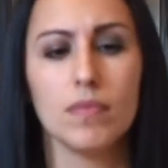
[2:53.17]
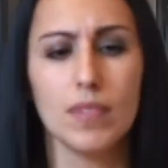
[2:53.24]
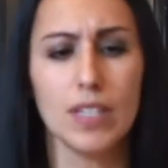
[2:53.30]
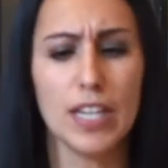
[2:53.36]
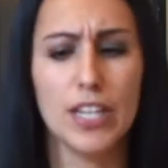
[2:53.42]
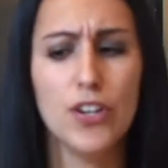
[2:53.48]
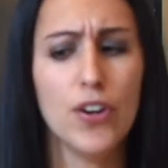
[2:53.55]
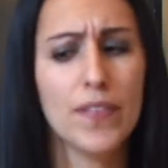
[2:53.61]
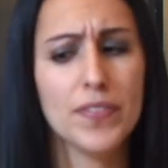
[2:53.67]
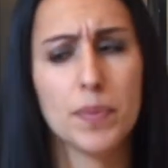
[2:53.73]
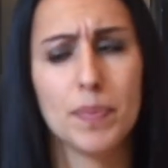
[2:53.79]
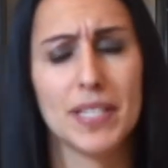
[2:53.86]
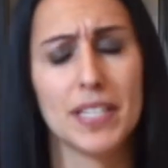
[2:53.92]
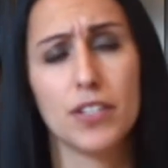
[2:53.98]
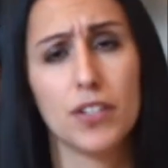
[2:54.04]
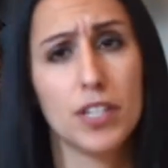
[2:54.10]
You don't have to
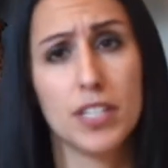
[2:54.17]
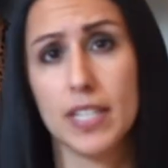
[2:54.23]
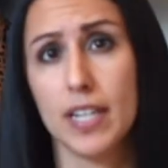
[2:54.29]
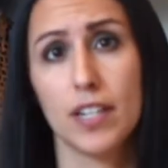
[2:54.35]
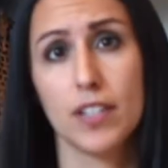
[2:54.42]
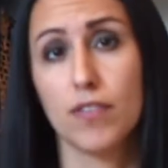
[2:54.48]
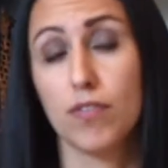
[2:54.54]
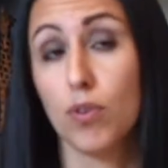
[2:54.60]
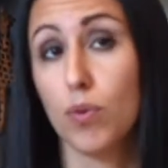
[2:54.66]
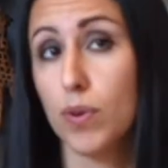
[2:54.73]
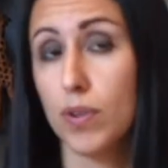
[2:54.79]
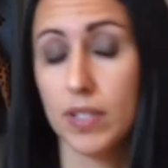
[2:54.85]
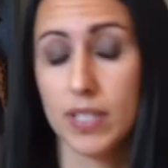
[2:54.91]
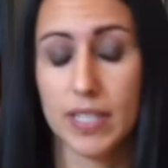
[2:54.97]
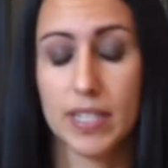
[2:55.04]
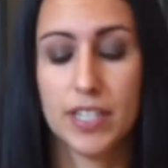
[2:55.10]
be, you can sit on the floor
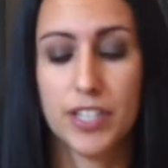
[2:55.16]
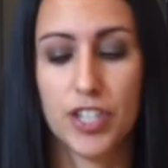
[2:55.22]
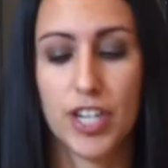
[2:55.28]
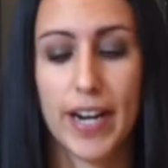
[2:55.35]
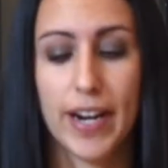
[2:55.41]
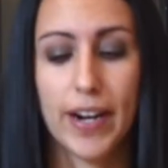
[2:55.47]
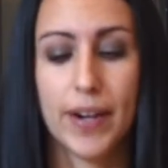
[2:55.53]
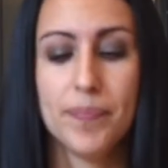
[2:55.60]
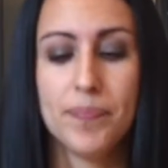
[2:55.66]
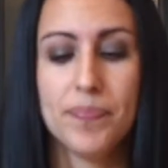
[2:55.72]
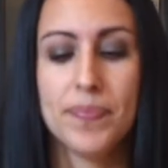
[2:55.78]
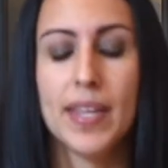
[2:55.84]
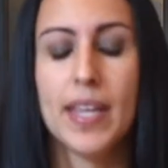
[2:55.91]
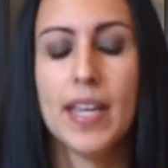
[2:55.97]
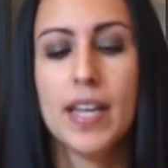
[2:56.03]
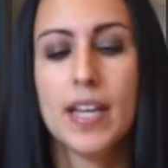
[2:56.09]
or sit in a chair.
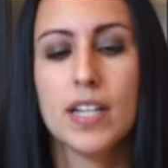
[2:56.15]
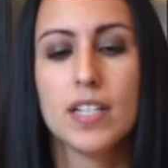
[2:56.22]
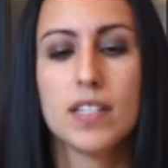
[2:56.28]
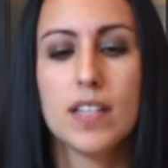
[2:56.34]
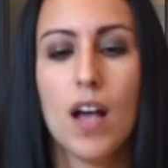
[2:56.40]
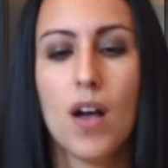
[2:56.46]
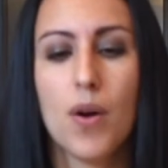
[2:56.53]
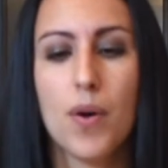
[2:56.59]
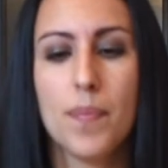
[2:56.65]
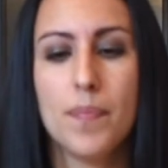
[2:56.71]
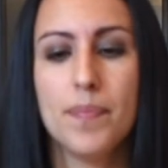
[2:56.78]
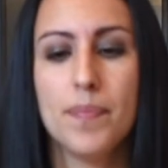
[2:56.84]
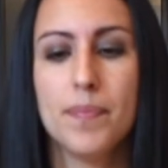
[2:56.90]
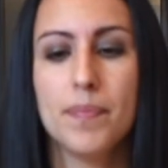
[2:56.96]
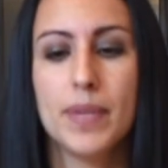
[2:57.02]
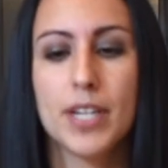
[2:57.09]
So
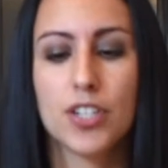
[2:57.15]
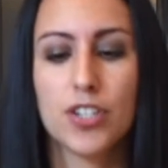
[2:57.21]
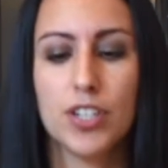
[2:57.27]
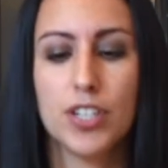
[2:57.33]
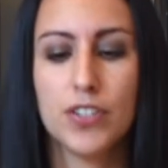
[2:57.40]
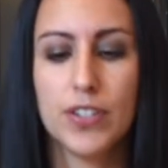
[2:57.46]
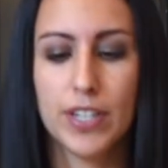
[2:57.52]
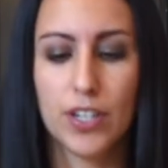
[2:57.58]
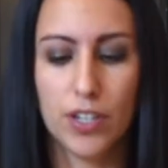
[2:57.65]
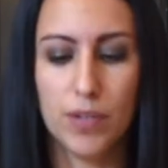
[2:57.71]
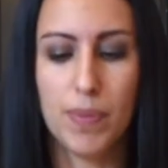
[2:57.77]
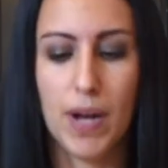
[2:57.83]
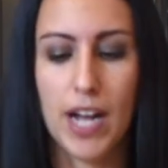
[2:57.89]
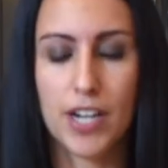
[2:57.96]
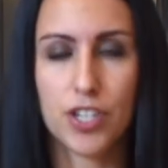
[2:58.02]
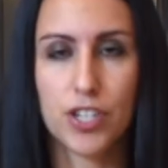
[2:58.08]
make sure you're in good
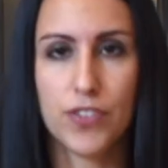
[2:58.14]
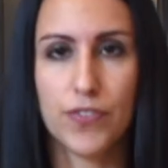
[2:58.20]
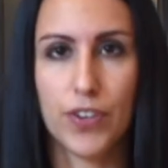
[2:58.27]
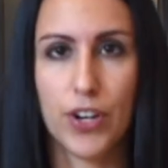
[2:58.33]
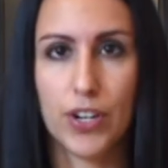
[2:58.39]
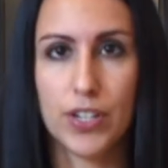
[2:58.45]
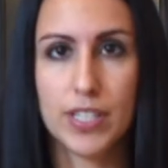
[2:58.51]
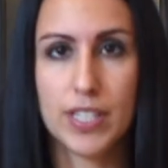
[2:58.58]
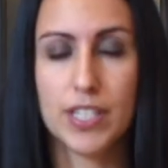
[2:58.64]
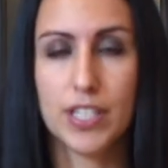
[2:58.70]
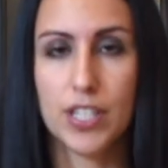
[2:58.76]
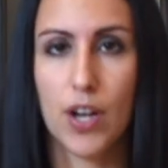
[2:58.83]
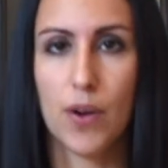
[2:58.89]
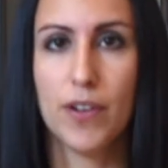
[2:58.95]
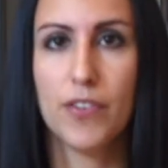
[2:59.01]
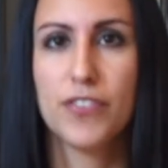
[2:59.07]
posture first.
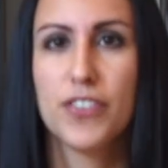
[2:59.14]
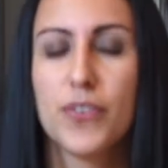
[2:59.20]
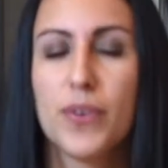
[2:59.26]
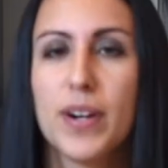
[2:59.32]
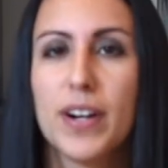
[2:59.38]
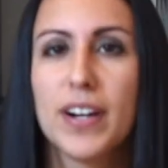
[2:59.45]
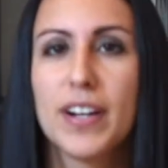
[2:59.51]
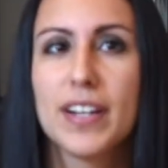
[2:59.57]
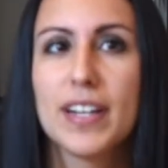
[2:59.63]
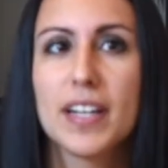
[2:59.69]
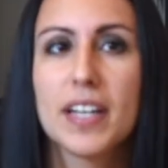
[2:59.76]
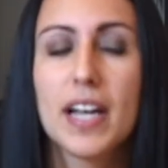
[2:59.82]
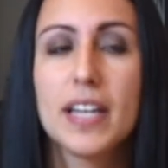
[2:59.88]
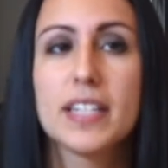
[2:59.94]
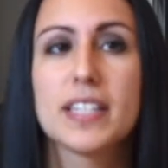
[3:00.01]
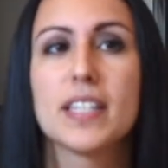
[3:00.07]
So if you're
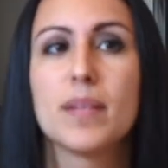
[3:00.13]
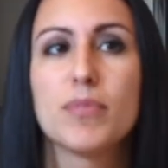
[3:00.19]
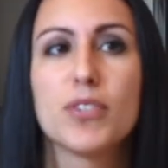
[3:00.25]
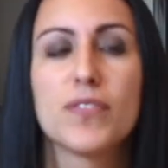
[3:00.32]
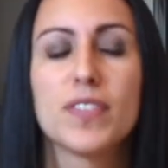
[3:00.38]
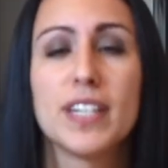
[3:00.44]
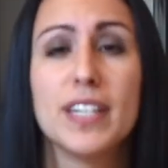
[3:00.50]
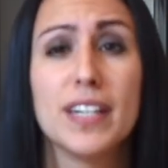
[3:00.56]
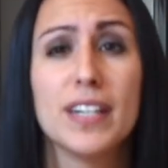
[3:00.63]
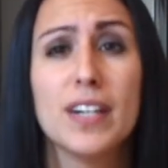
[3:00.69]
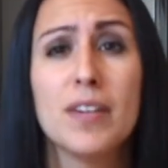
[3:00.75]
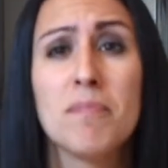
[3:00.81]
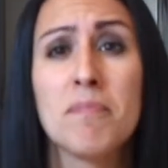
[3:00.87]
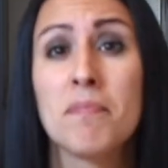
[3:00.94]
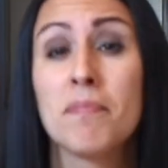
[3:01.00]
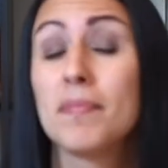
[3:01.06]
kind of slumped over
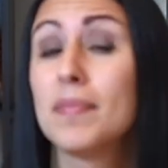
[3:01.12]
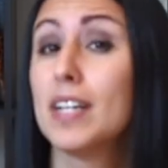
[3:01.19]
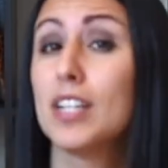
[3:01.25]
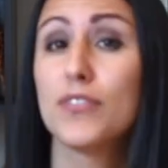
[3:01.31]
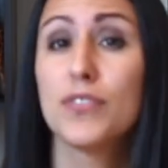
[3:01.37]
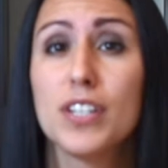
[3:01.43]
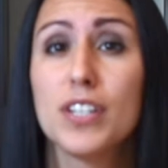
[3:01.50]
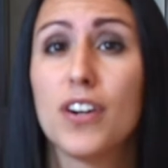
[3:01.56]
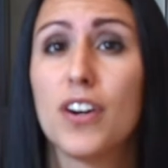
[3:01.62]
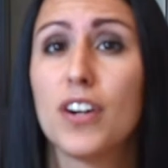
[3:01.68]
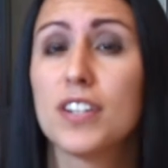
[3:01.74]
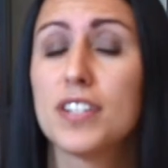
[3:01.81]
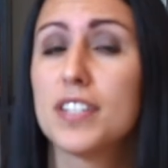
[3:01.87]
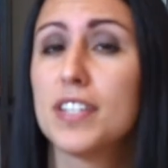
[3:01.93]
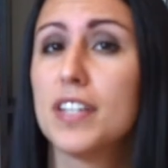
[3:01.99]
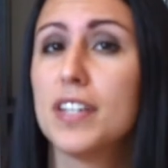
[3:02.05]
here, it's
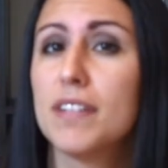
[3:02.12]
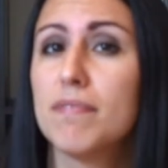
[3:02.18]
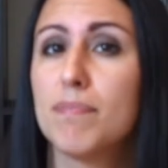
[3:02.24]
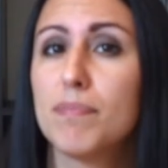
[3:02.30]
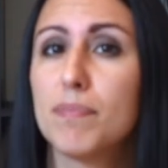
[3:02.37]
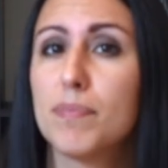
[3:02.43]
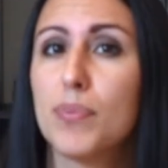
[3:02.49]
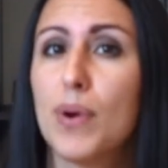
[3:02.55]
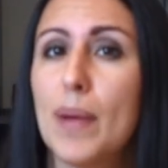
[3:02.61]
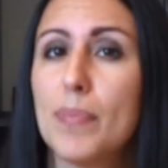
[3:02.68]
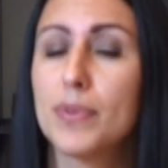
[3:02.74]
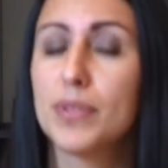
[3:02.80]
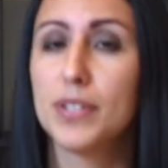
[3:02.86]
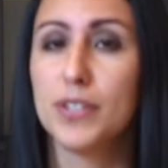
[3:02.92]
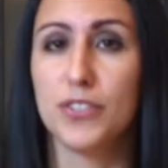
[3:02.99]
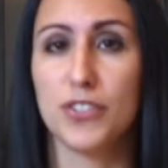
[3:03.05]
hard to
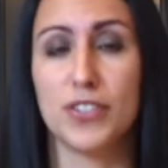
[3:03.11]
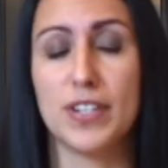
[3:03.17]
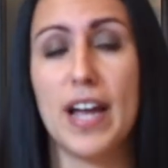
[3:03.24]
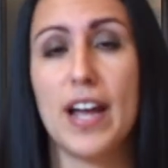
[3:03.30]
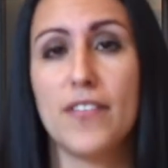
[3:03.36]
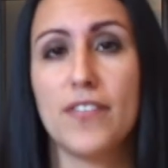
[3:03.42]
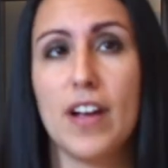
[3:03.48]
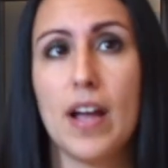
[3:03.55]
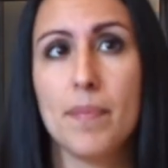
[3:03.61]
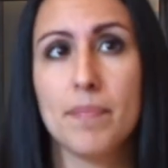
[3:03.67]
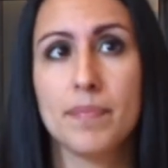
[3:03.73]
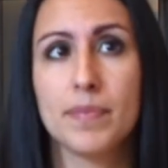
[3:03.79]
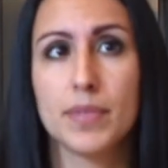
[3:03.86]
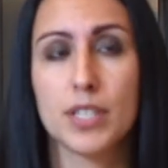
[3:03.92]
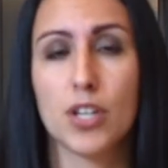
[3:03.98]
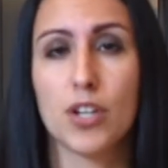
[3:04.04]
properly use your diaphragm.
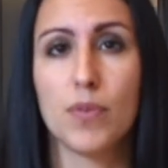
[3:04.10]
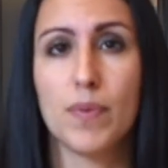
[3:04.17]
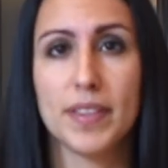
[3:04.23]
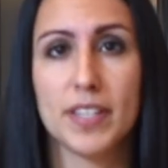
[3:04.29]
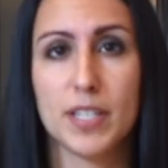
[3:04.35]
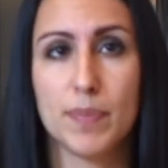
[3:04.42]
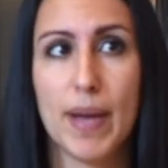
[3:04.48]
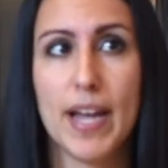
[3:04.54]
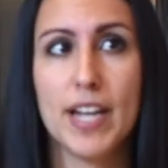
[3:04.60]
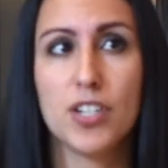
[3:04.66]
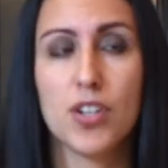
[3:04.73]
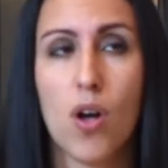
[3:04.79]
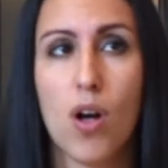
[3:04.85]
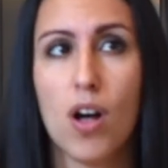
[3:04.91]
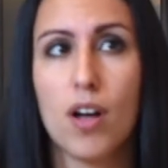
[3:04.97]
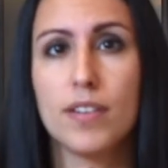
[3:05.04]
So you want the spine
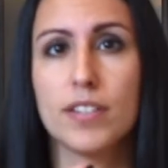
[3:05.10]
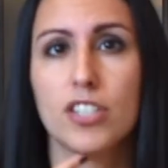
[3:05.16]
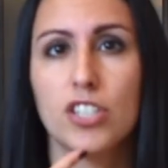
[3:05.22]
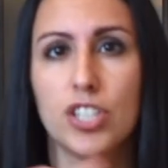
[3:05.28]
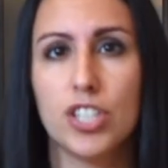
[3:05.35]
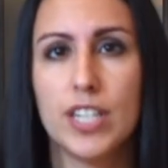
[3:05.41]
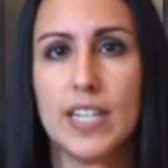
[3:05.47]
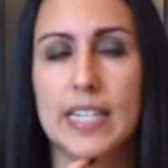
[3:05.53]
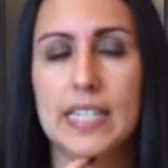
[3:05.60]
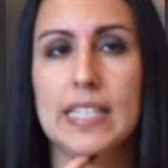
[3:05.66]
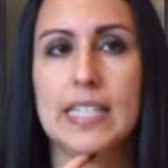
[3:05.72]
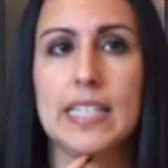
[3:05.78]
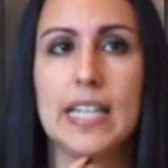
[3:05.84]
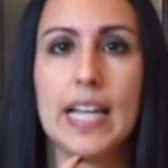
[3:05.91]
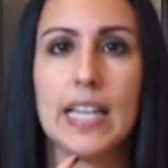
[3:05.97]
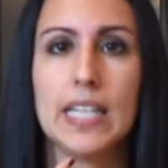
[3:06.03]
tall, chin
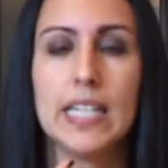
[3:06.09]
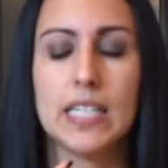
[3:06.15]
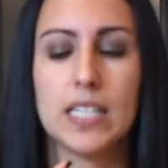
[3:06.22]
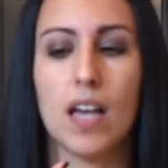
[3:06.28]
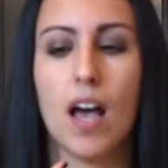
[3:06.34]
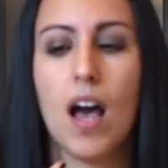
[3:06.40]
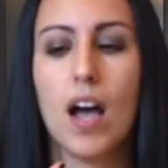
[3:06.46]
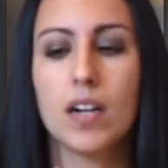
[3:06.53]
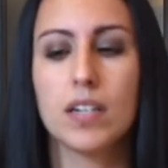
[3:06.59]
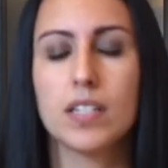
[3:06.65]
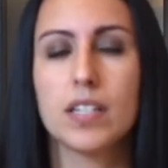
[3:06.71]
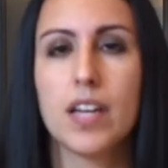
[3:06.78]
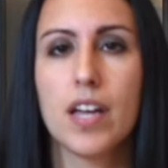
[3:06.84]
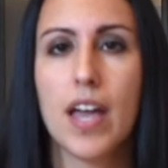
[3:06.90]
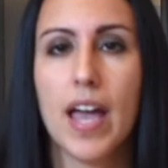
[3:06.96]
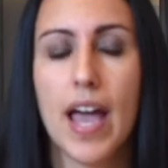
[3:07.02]
slightly tucked,
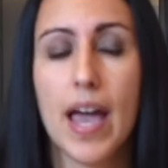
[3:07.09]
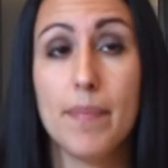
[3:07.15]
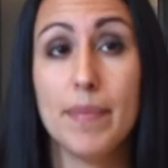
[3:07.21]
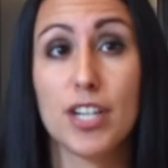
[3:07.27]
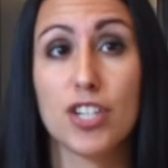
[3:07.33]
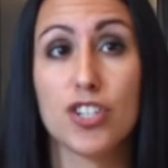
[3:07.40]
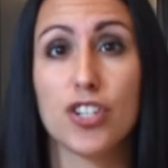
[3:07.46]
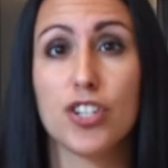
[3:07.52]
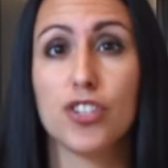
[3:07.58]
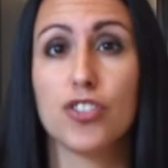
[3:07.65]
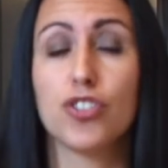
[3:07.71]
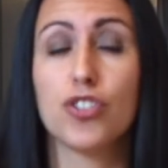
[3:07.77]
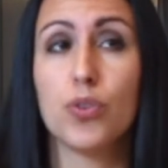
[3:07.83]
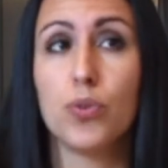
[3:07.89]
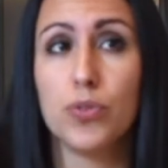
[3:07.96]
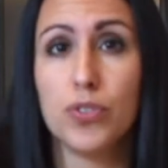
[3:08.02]
and make sure your
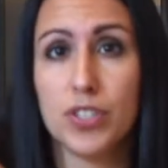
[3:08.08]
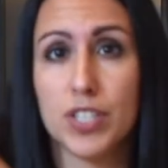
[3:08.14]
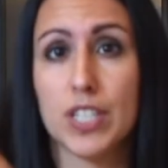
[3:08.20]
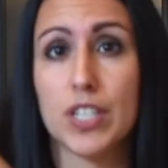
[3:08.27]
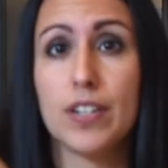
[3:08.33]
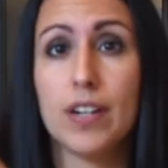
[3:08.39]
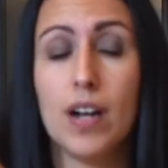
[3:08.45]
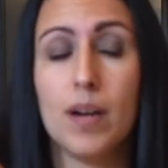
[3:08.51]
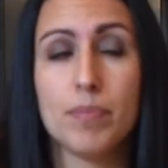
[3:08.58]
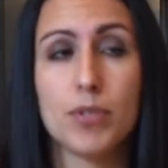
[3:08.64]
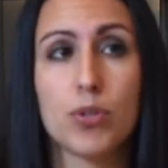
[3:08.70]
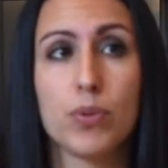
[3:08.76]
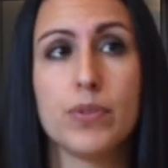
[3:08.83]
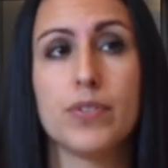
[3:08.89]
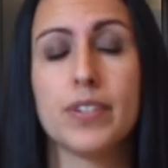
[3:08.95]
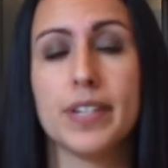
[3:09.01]
shoulders aren't up
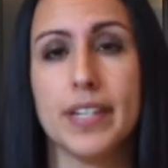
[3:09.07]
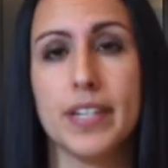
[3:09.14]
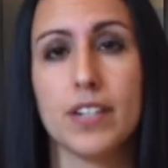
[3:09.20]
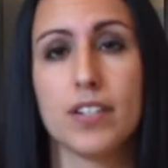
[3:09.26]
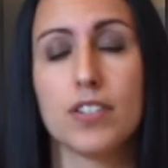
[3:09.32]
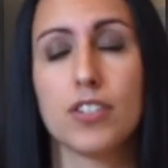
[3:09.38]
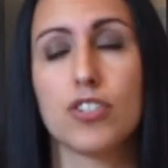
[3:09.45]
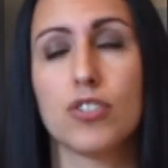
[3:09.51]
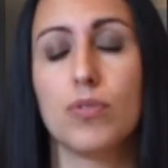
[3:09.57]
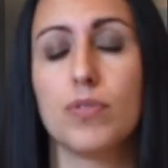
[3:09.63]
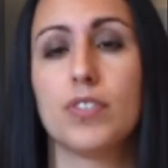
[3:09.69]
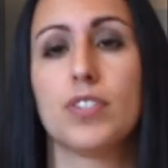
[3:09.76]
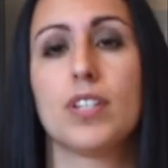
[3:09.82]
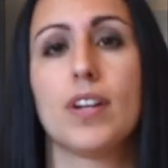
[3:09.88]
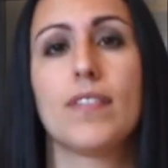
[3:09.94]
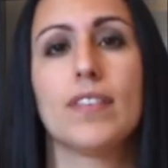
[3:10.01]
toward your ears,
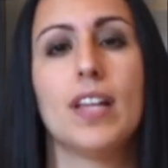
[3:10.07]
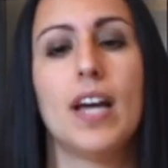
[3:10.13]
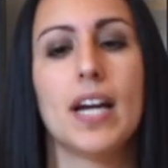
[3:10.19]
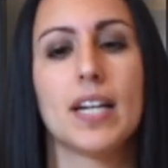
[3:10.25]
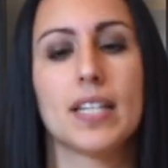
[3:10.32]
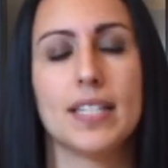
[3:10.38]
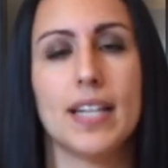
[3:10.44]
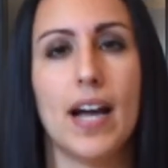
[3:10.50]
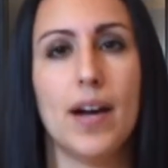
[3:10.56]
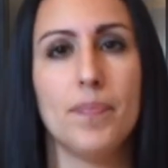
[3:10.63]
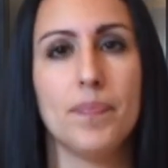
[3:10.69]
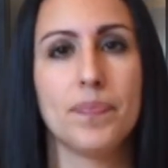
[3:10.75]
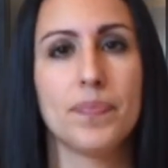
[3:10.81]
shoulders are relaxed down.